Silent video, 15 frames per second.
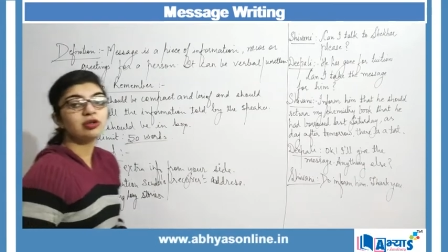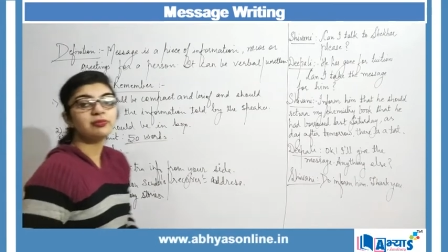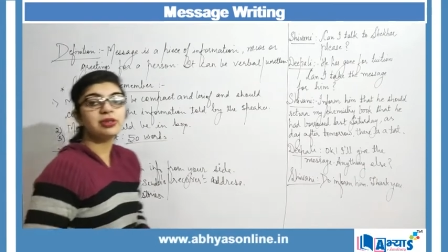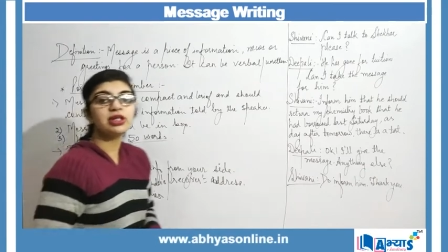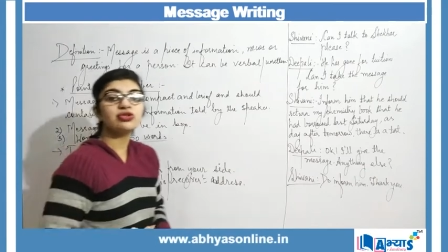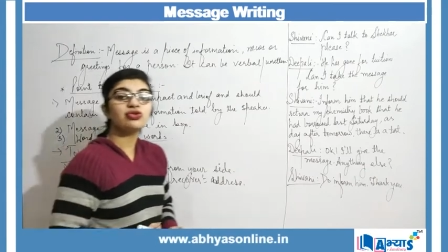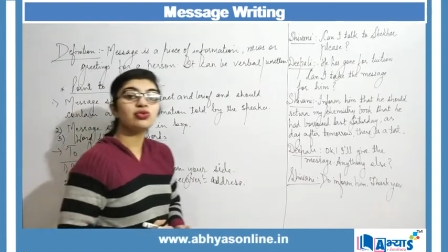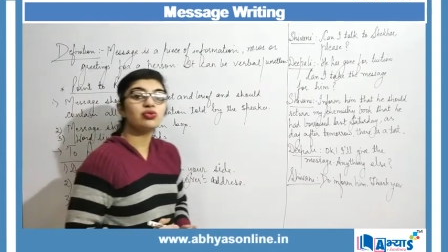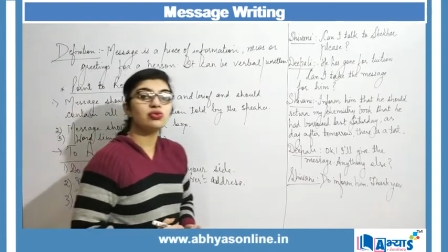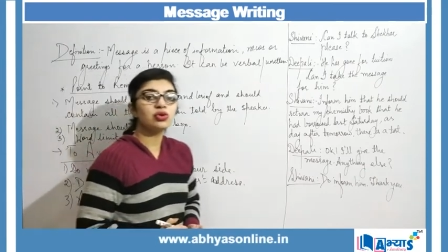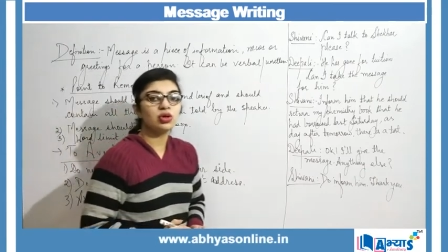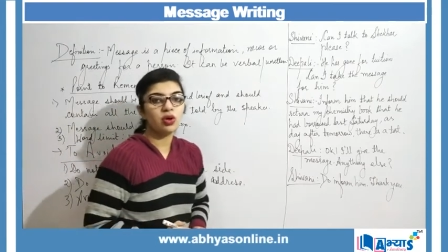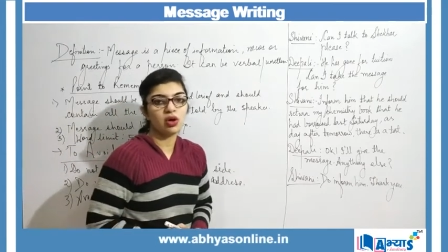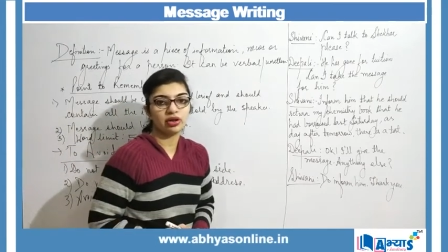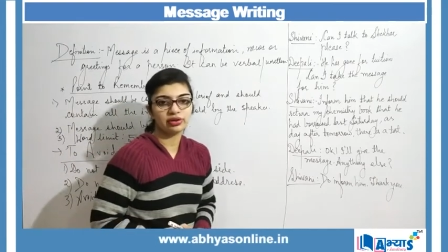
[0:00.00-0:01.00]
be too
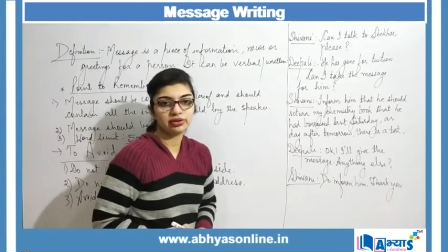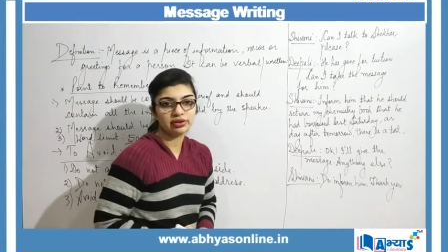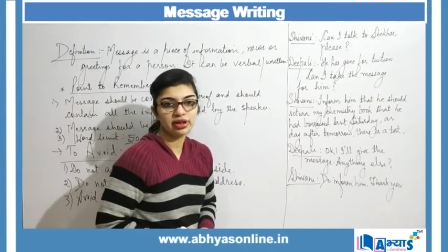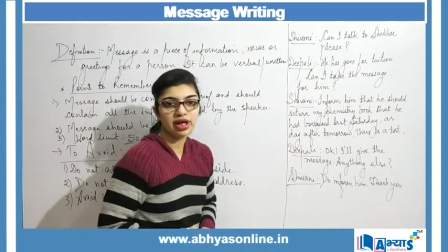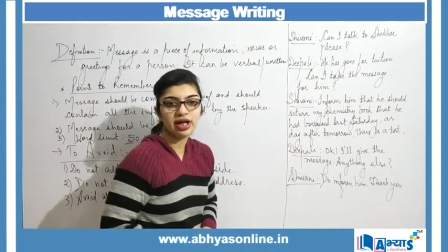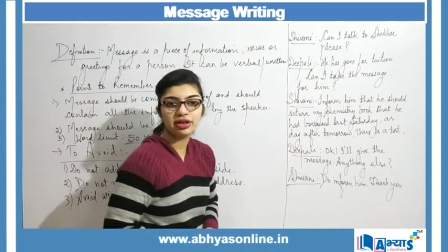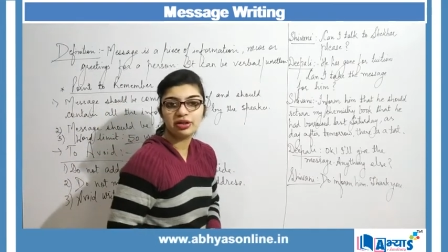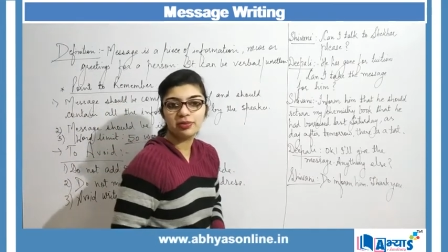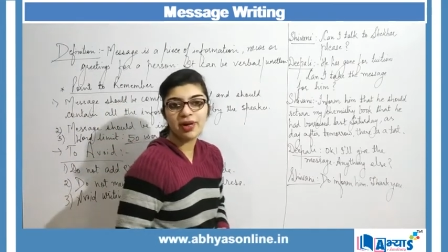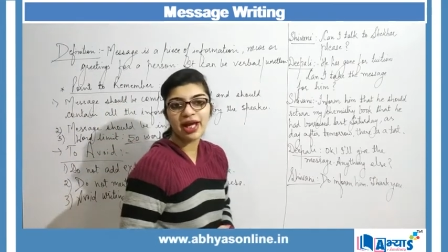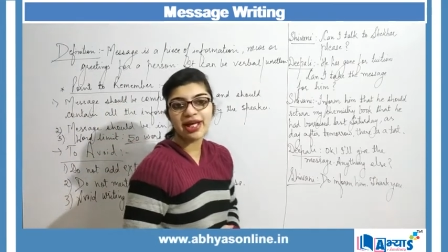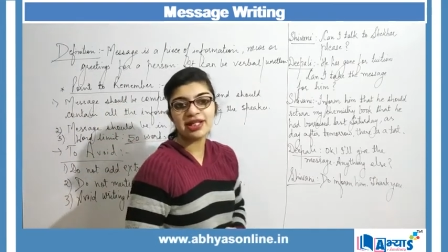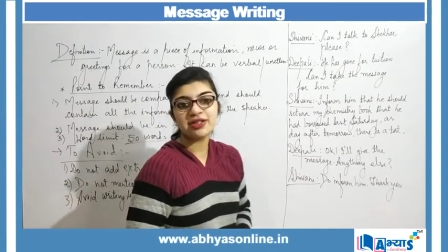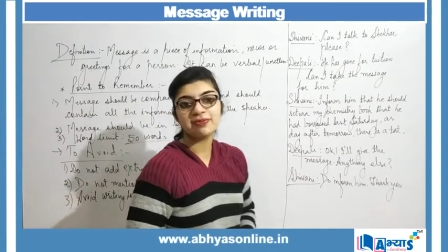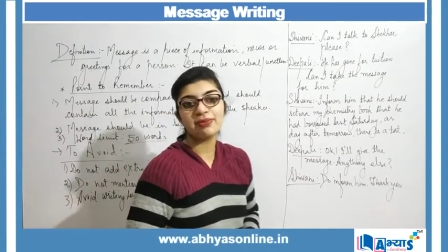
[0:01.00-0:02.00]
long,
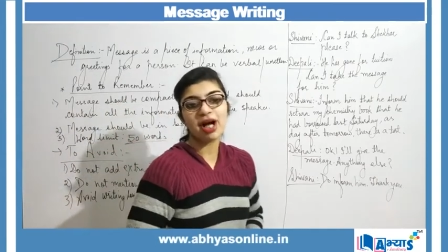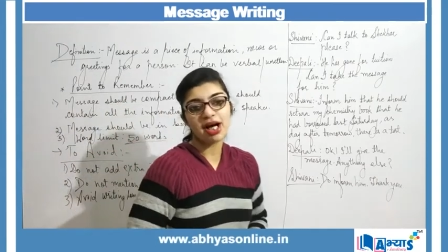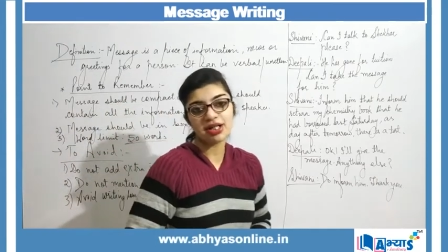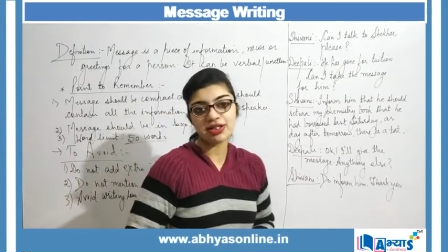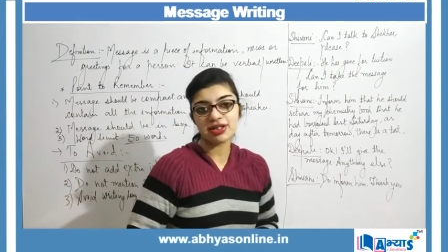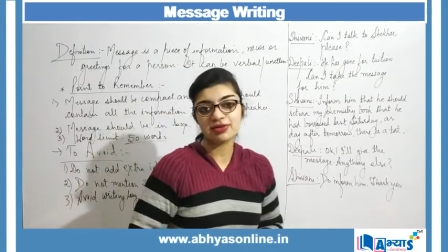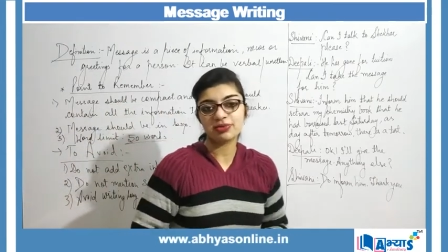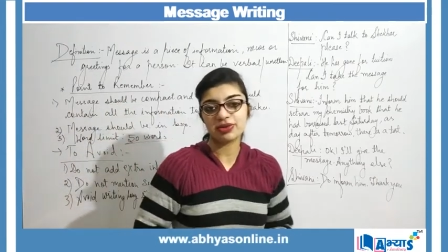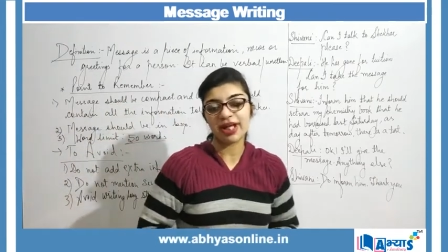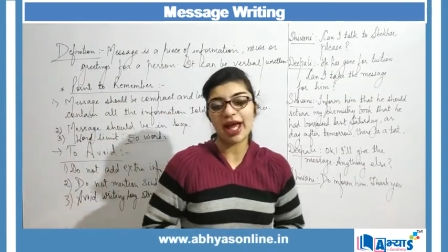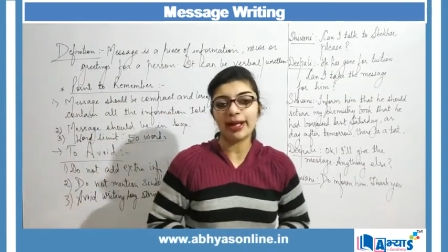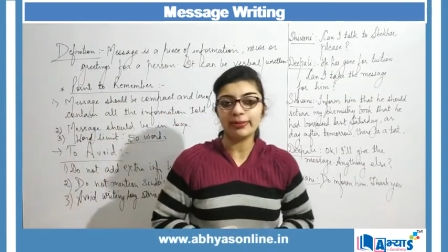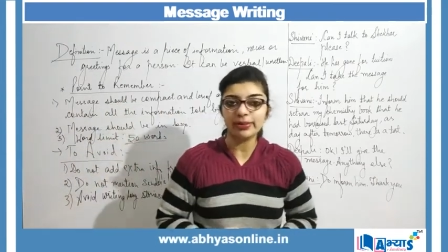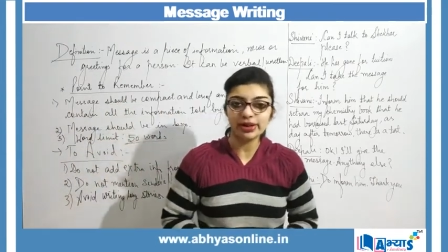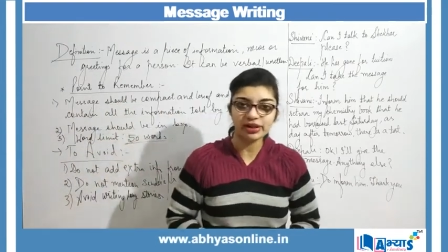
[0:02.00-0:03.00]
otherwise marks
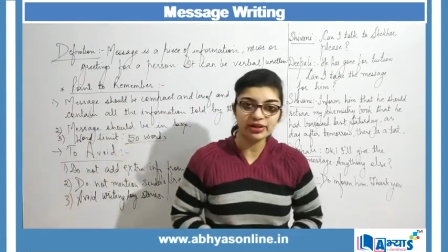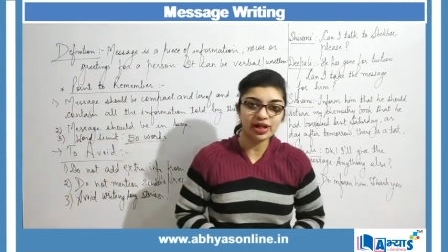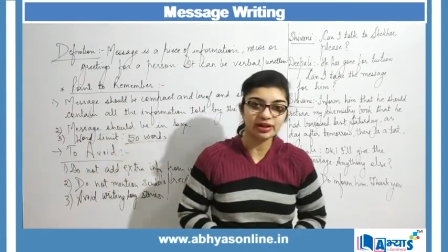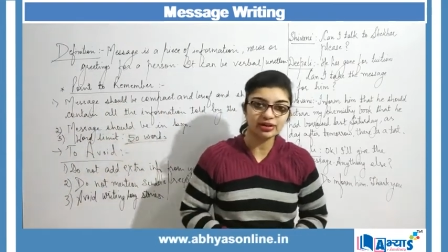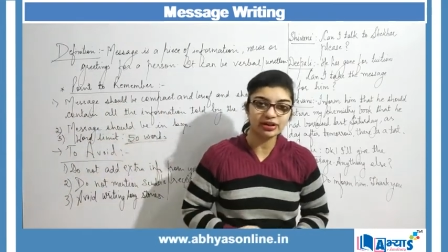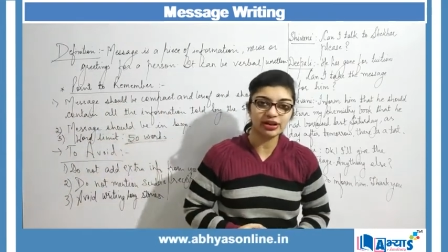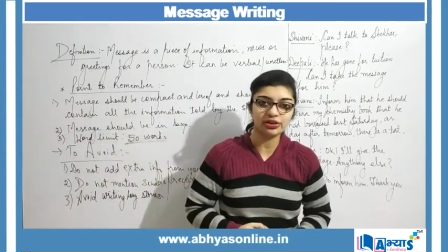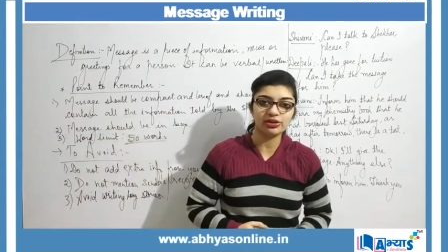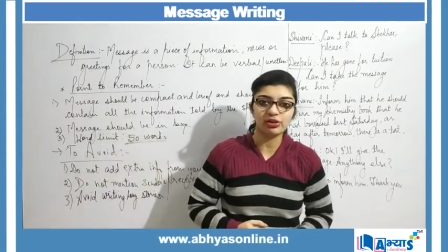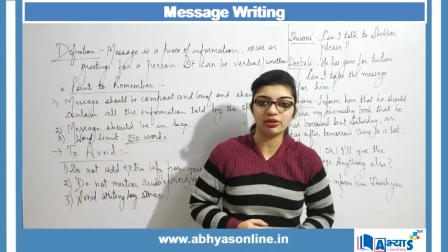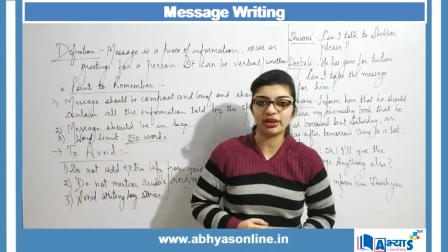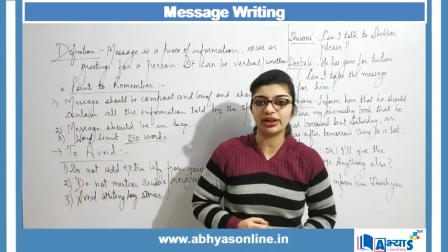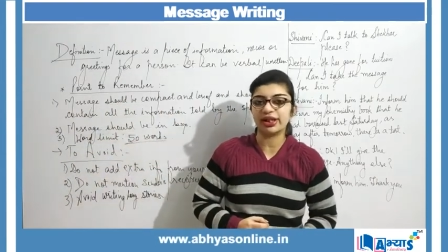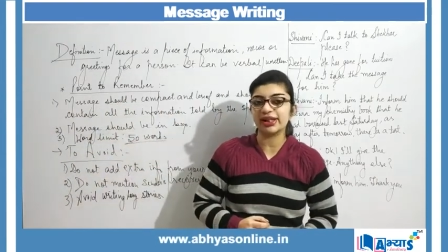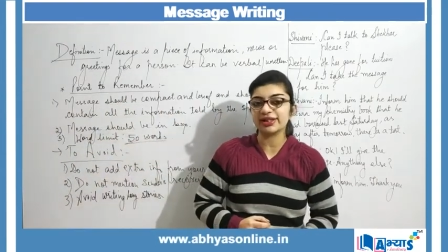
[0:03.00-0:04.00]
can be deducted
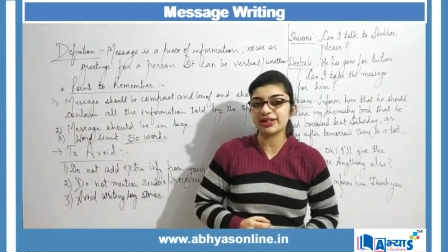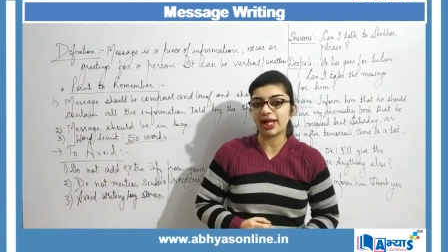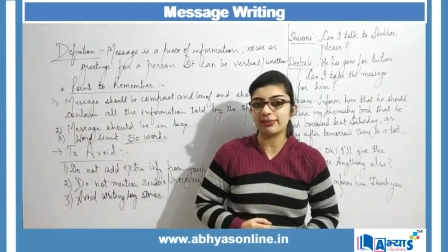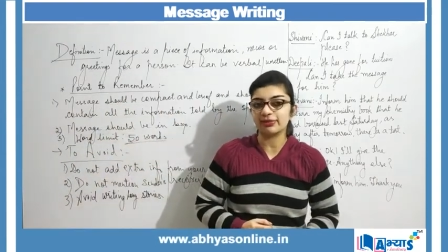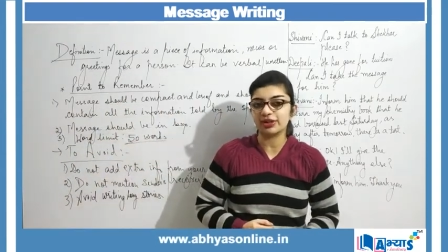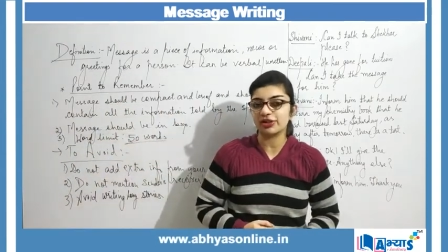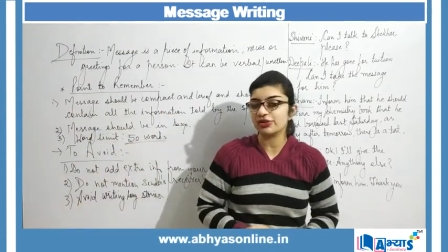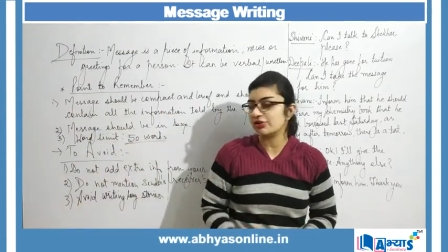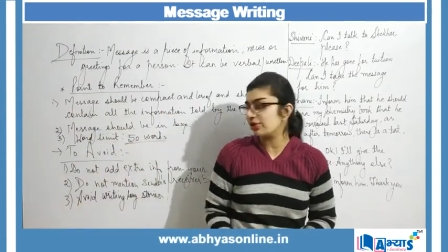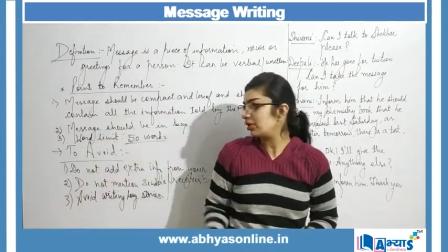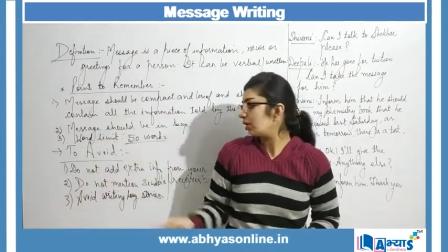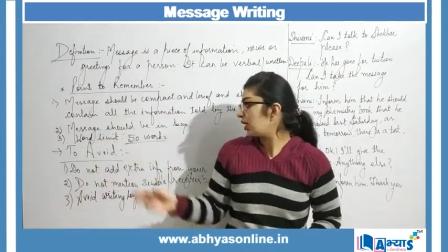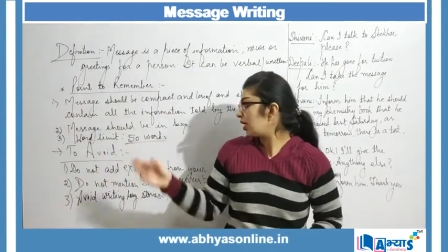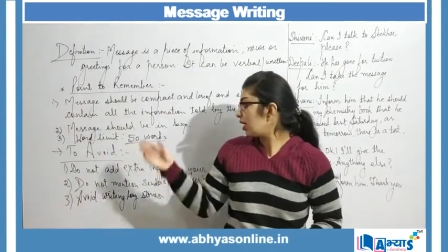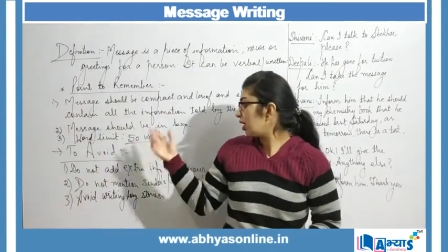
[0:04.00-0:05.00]
during the examination.